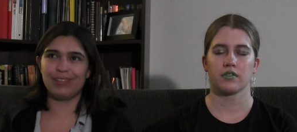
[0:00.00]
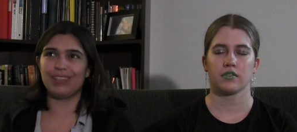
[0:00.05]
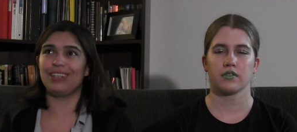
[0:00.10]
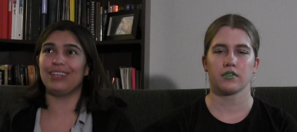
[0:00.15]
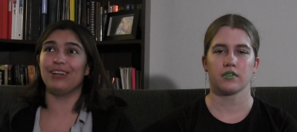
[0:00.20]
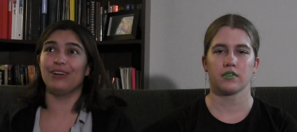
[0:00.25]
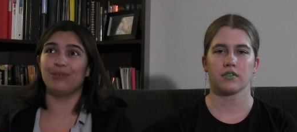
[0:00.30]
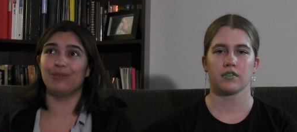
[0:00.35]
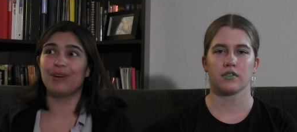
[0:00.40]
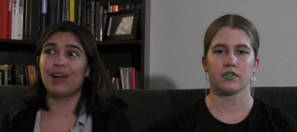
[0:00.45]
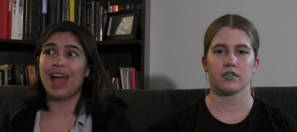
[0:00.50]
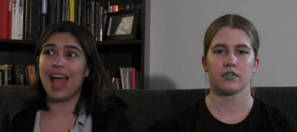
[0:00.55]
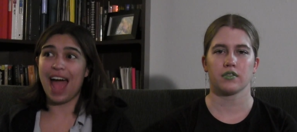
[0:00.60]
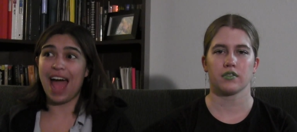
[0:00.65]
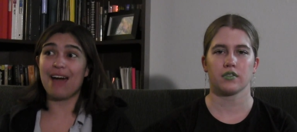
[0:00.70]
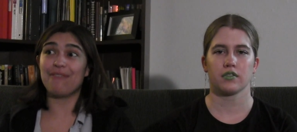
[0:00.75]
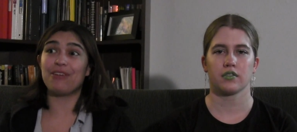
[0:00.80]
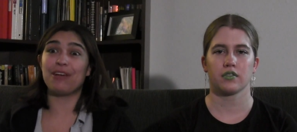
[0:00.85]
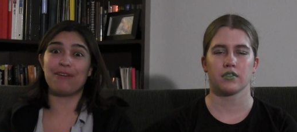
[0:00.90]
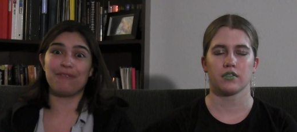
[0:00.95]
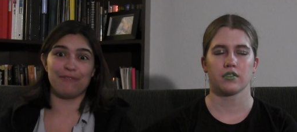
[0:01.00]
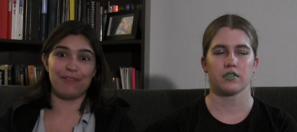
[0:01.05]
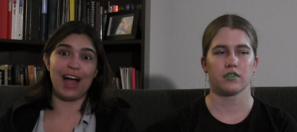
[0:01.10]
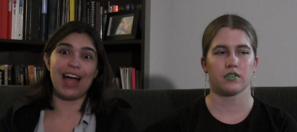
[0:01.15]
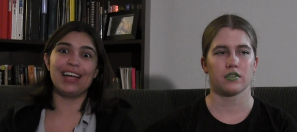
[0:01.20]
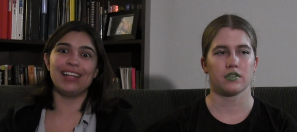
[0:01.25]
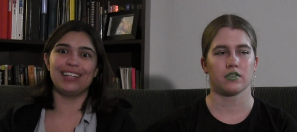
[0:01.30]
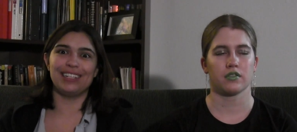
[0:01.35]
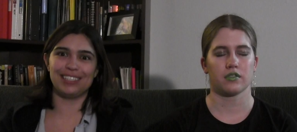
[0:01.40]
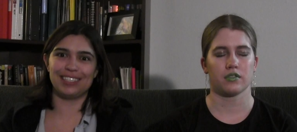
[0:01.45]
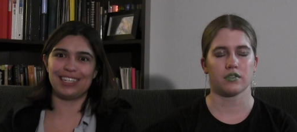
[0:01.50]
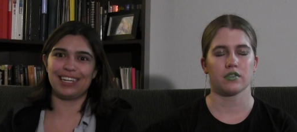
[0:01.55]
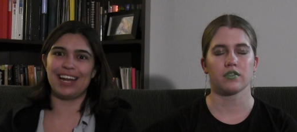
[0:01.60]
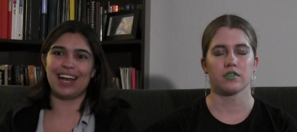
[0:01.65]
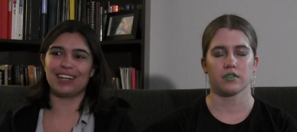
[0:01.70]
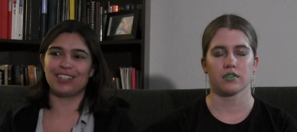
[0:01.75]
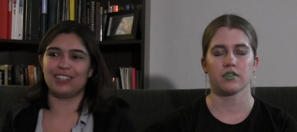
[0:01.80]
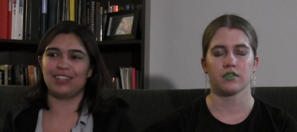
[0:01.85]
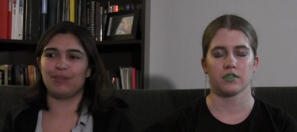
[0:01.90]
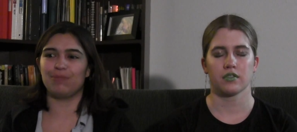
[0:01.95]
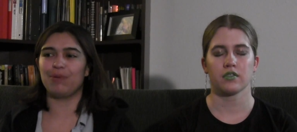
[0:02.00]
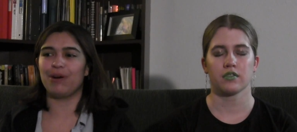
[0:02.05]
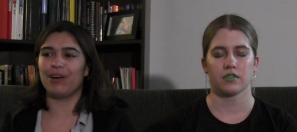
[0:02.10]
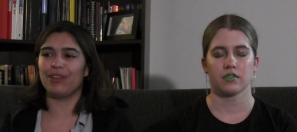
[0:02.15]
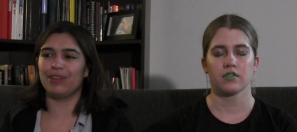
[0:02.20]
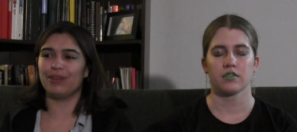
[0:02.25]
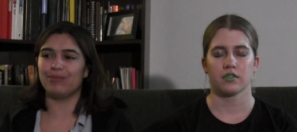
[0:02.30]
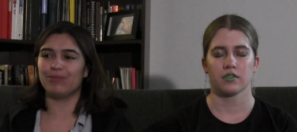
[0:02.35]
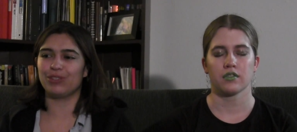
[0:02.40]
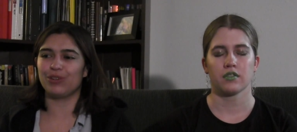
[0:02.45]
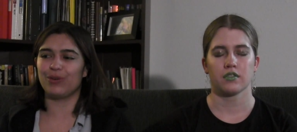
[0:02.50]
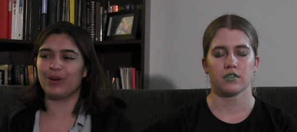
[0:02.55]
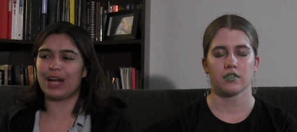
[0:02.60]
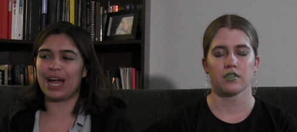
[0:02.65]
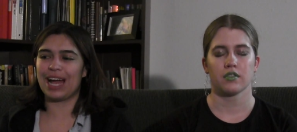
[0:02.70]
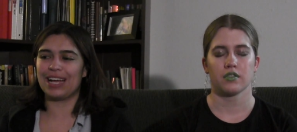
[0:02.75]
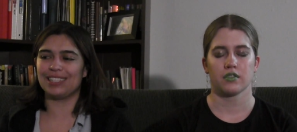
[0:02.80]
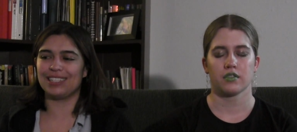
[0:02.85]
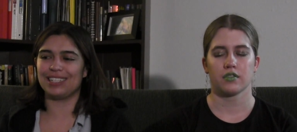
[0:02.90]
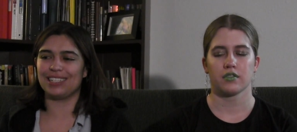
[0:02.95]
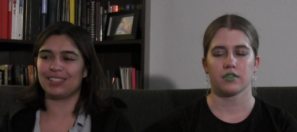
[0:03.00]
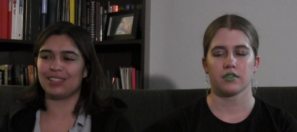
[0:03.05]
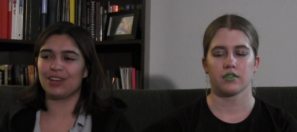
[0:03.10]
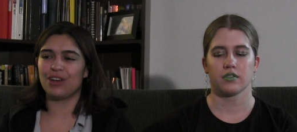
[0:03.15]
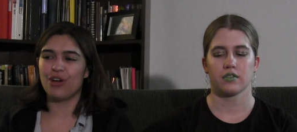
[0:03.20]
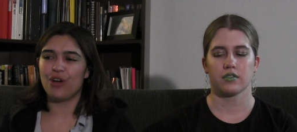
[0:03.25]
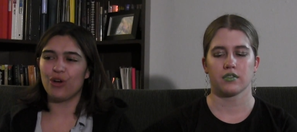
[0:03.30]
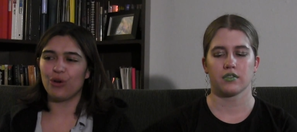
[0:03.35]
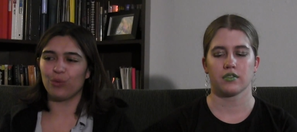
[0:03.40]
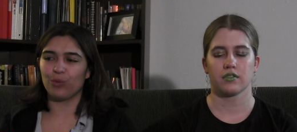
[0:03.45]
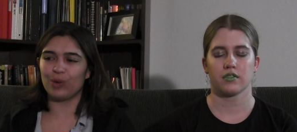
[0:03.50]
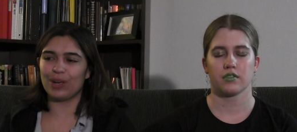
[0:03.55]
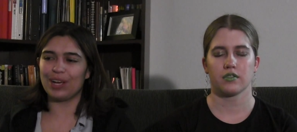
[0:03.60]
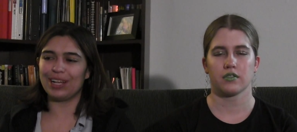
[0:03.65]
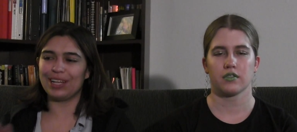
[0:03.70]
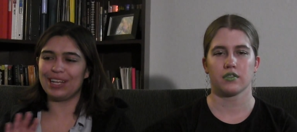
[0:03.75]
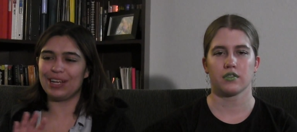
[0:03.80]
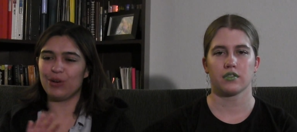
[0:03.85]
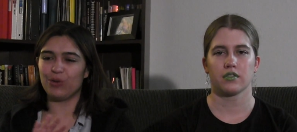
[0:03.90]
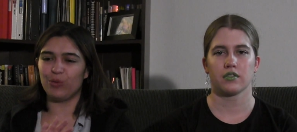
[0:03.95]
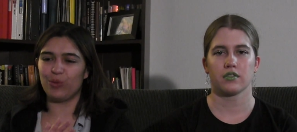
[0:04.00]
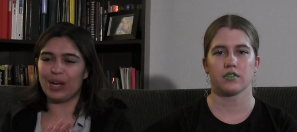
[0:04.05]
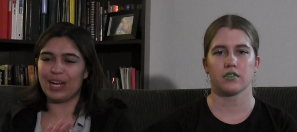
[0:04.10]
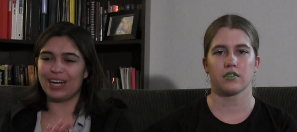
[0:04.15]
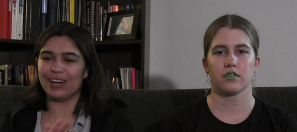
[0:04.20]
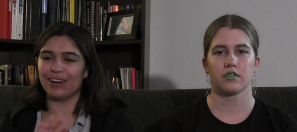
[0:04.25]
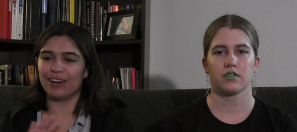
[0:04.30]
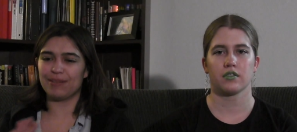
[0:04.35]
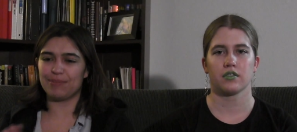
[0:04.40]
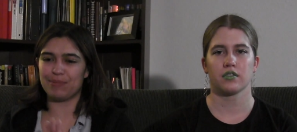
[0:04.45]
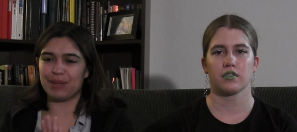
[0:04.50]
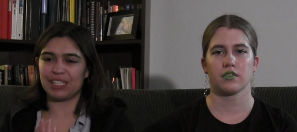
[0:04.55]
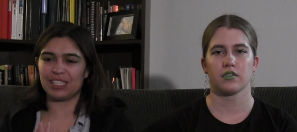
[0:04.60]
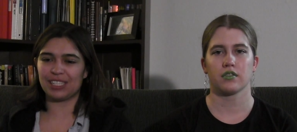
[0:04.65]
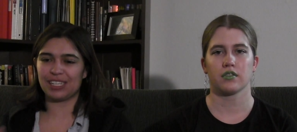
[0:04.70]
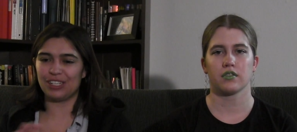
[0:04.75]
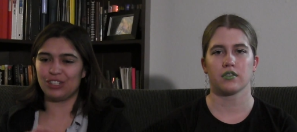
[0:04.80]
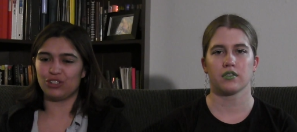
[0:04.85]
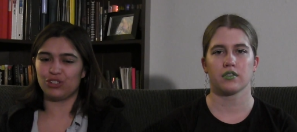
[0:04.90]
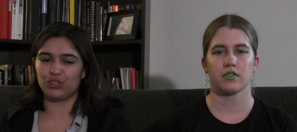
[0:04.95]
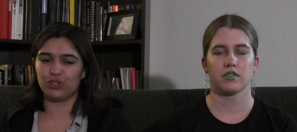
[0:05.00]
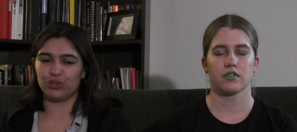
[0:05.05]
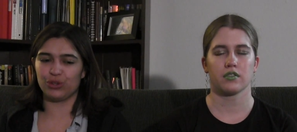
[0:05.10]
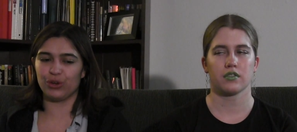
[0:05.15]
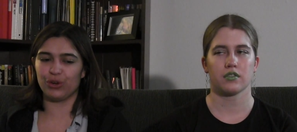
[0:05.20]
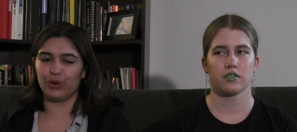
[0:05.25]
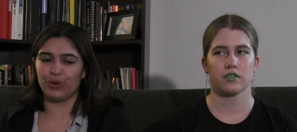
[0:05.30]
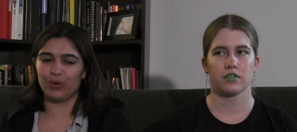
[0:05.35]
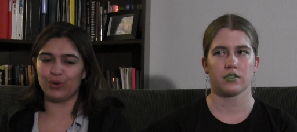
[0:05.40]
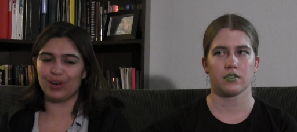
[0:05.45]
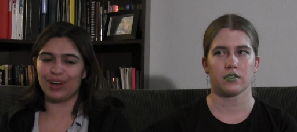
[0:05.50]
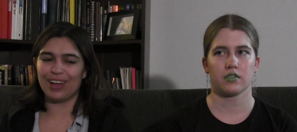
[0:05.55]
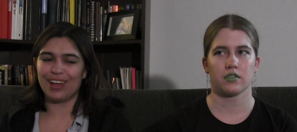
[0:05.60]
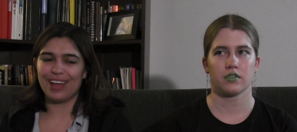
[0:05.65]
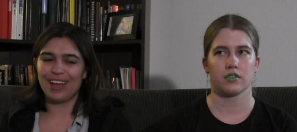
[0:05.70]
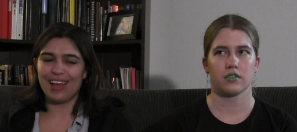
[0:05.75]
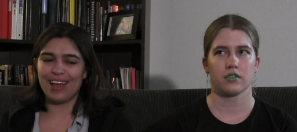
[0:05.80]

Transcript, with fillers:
Speaker 1: you know, having violence enacted upon them. So it has this really weird, misconstrued